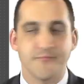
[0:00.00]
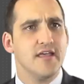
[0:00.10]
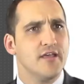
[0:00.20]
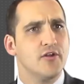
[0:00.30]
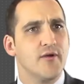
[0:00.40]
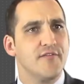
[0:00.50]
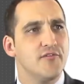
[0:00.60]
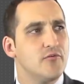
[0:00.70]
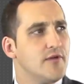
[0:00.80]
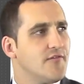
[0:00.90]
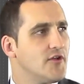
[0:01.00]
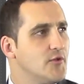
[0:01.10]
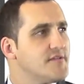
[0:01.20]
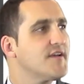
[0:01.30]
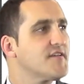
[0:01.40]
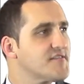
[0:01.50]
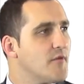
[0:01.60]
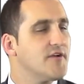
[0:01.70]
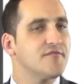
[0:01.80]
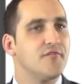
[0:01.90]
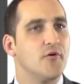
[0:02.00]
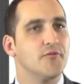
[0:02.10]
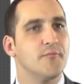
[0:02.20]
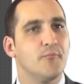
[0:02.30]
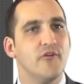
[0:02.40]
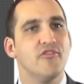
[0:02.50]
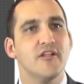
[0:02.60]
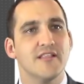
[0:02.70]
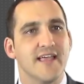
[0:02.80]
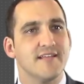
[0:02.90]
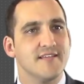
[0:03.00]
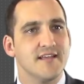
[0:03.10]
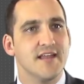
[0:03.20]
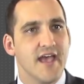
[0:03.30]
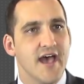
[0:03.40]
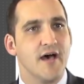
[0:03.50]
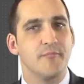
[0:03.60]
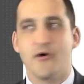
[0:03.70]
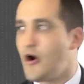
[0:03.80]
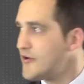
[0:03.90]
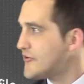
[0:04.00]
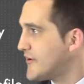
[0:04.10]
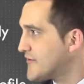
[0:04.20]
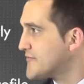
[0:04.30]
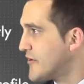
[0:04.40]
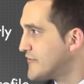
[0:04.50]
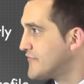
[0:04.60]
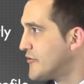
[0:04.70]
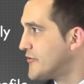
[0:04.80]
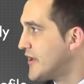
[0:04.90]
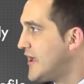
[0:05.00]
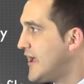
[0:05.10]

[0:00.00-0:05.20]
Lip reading: If you're using a smartphone, put the LinkedIn app onto your smartphone.